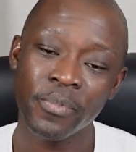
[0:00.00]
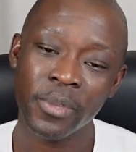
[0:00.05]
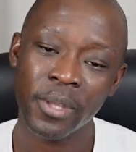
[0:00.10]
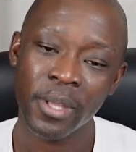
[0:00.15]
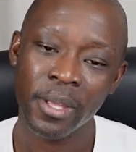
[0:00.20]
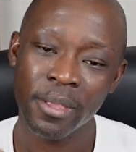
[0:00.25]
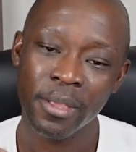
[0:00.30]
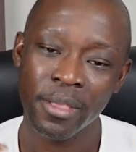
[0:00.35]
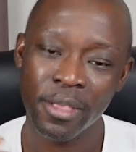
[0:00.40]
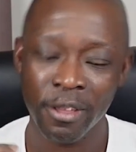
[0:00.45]

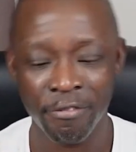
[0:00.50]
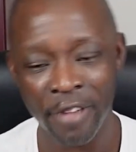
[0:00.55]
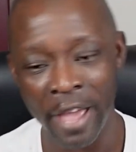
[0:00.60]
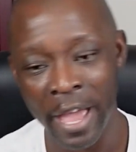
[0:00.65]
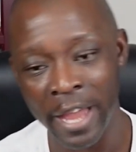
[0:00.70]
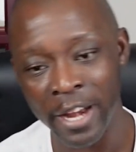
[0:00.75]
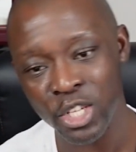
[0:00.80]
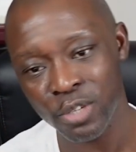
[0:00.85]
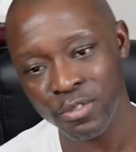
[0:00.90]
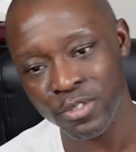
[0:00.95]
The advantage
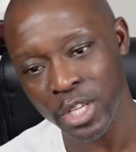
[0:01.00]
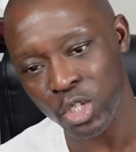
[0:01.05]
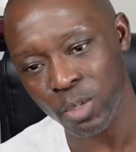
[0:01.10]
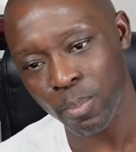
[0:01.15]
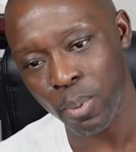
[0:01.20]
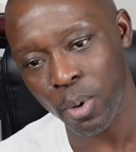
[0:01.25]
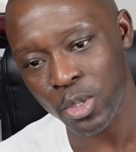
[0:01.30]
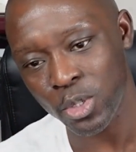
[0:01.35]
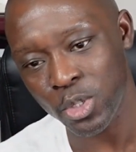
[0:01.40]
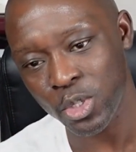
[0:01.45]
of such a
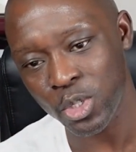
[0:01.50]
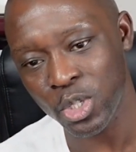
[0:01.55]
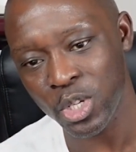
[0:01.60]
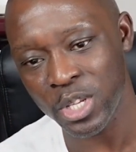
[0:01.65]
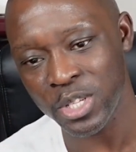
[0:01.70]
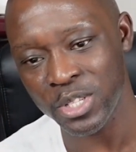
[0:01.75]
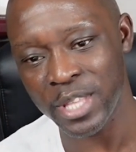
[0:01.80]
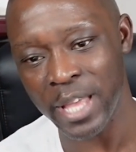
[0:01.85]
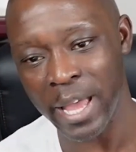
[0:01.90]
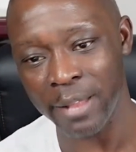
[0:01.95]
person is
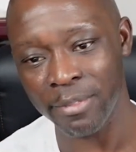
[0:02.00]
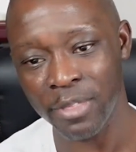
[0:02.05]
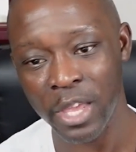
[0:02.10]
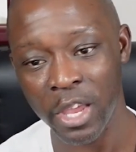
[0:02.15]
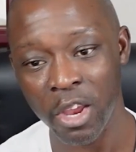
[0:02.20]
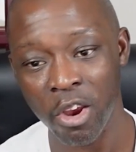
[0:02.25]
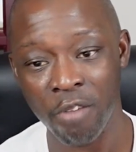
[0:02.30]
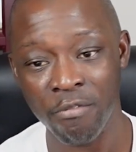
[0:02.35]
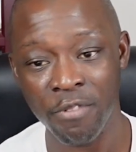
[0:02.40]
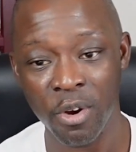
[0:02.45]
that they
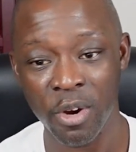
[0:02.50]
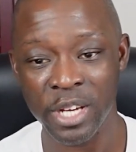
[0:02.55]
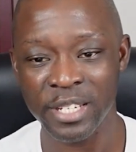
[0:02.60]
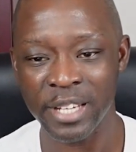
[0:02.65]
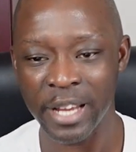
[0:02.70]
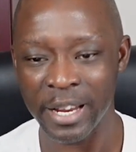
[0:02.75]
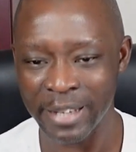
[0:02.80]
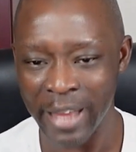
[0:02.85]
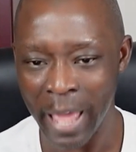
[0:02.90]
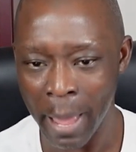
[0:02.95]
are very
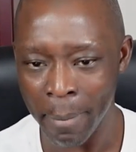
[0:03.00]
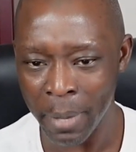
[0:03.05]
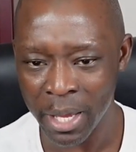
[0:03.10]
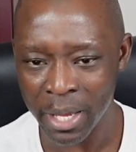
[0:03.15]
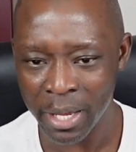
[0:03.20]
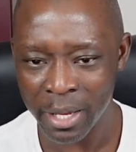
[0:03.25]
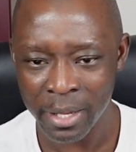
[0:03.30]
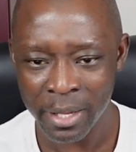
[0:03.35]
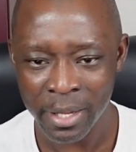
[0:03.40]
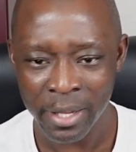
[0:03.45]
dynamic,
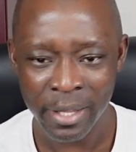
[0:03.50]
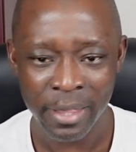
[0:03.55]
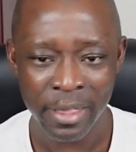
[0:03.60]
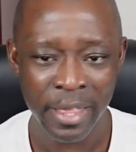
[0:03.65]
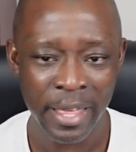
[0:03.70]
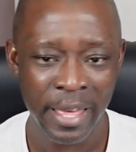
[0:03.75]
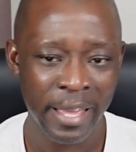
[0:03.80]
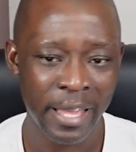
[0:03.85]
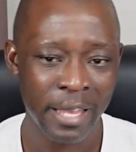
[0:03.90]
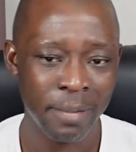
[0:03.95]
they
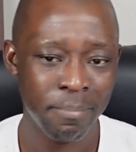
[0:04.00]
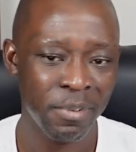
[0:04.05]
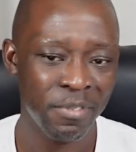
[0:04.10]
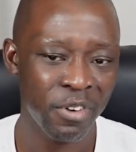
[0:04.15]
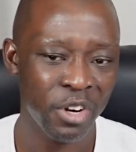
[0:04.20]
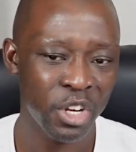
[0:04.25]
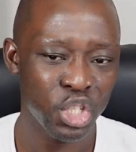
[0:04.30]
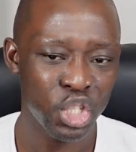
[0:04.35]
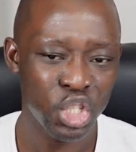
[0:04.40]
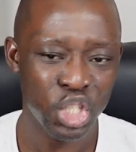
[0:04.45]
can be very
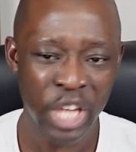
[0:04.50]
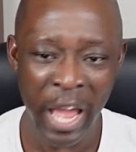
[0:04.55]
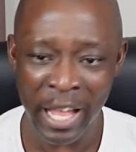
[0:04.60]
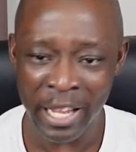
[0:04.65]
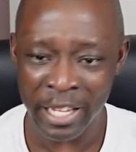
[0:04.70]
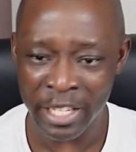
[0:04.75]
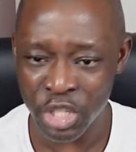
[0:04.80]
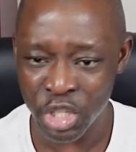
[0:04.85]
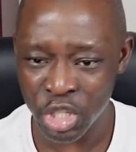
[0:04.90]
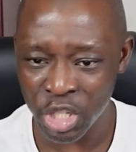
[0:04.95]

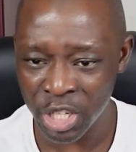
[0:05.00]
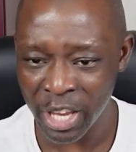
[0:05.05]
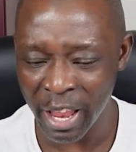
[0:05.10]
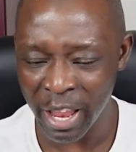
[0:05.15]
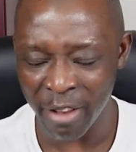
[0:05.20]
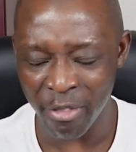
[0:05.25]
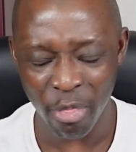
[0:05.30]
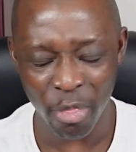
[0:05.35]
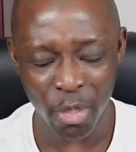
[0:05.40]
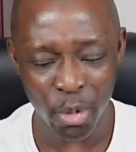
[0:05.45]
challenging
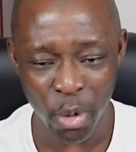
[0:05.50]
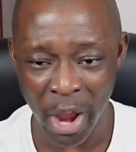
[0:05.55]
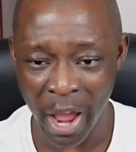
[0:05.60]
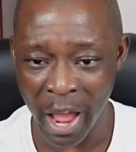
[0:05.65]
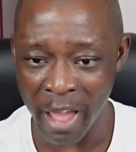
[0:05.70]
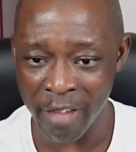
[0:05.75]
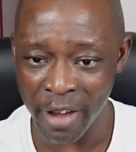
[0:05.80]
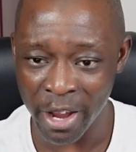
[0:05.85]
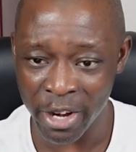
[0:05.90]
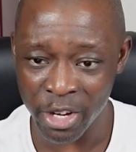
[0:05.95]
and
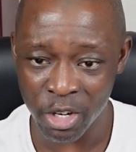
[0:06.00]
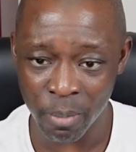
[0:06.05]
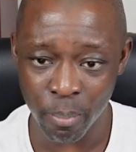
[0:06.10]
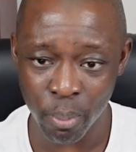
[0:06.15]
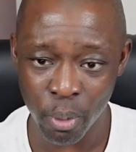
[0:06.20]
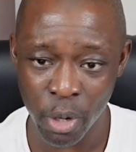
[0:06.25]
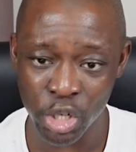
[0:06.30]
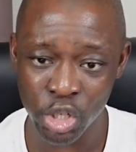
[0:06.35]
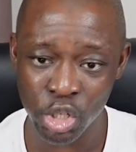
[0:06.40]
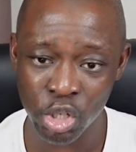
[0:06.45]
thrive under
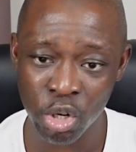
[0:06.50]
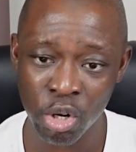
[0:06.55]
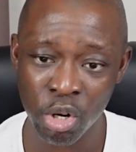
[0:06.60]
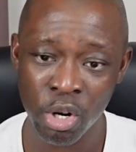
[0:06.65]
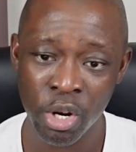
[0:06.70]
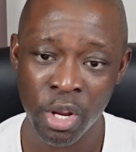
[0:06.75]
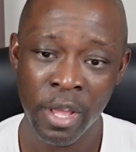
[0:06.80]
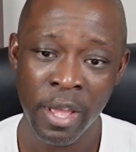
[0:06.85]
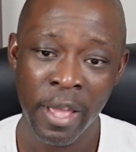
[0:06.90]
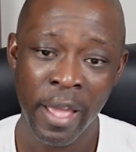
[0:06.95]
pressure,
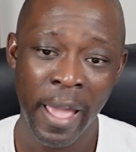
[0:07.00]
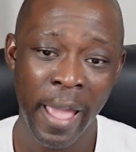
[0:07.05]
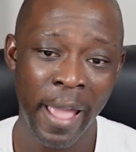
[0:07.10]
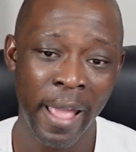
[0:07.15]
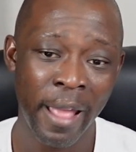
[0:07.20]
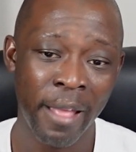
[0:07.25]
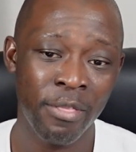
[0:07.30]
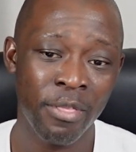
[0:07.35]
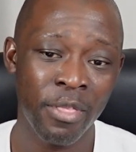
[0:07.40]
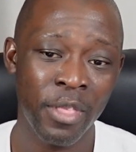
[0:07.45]

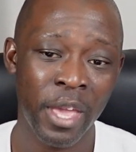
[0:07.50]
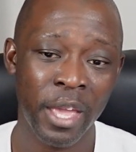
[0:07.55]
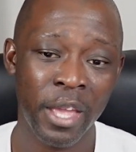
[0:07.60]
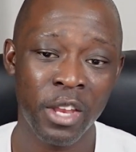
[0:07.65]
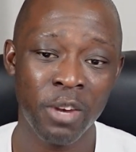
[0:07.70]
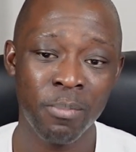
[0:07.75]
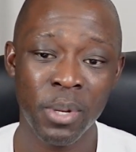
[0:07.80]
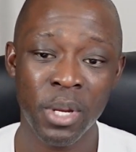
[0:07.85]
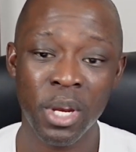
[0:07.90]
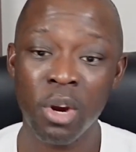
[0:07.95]
and they can
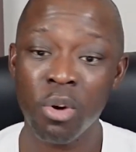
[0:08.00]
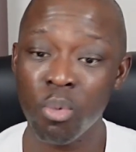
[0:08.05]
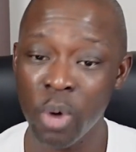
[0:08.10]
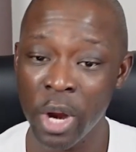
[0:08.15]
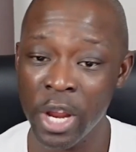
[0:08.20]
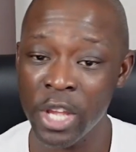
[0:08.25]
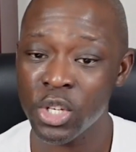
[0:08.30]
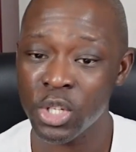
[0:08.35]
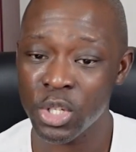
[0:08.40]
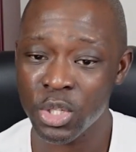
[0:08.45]
be
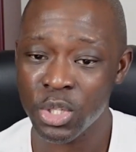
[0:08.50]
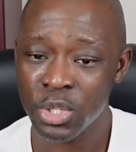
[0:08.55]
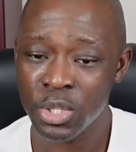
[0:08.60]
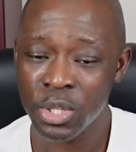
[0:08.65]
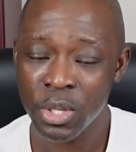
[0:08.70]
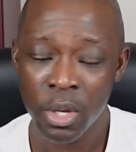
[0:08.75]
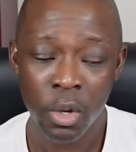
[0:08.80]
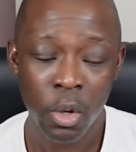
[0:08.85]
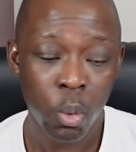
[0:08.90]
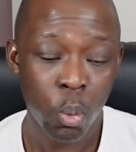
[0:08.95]
courageous,
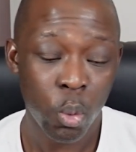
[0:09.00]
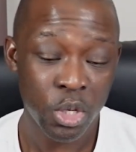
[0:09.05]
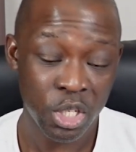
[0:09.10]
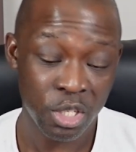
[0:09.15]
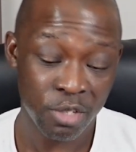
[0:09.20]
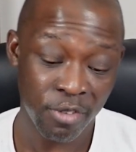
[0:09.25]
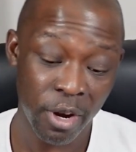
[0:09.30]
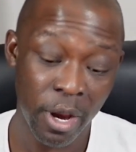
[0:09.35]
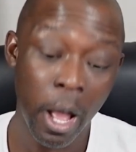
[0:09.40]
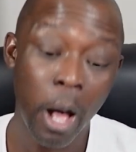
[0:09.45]
which is
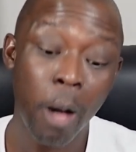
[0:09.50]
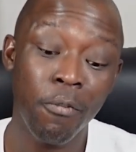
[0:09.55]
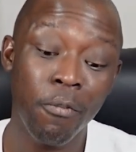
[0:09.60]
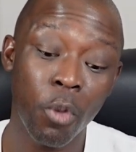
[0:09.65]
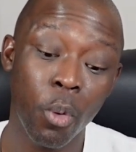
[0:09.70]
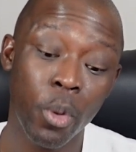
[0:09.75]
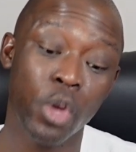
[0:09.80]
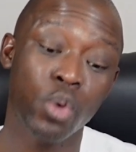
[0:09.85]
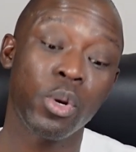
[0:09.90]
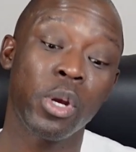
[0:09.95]
very helpful
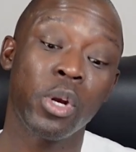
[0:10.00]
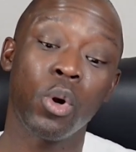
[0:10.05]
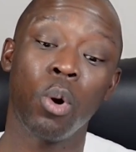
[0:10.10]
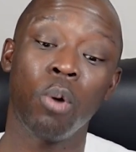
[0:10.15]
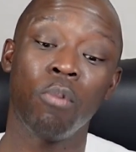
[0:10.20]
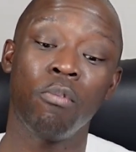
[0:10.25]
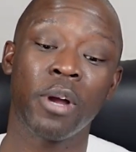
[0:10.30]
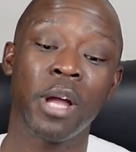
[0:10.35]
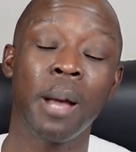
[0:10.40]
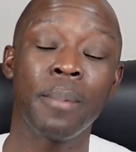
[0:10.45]
when you're trying to
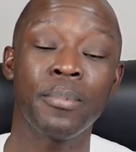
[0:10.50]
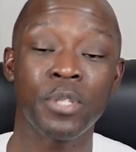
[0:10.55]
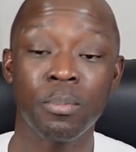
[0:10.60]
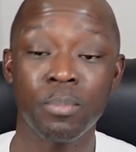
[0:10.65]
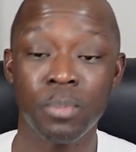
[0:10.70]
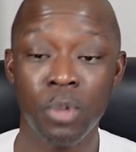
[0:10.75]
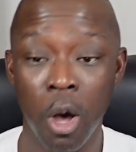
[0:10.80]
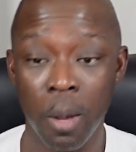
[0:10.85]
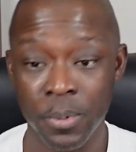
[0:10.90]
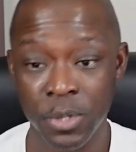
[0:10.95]
overcome some
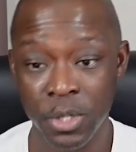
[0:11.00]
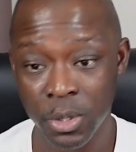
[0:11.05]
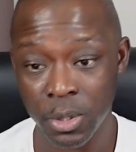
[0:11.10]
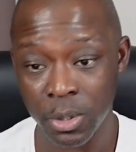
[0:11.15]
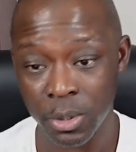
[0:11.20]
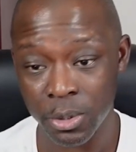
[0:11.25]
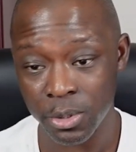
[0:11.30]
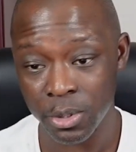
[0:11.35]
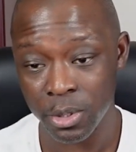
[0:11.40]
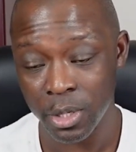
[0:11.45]

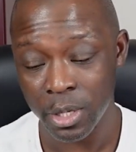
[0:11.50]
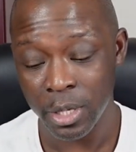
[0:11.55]
obstacles.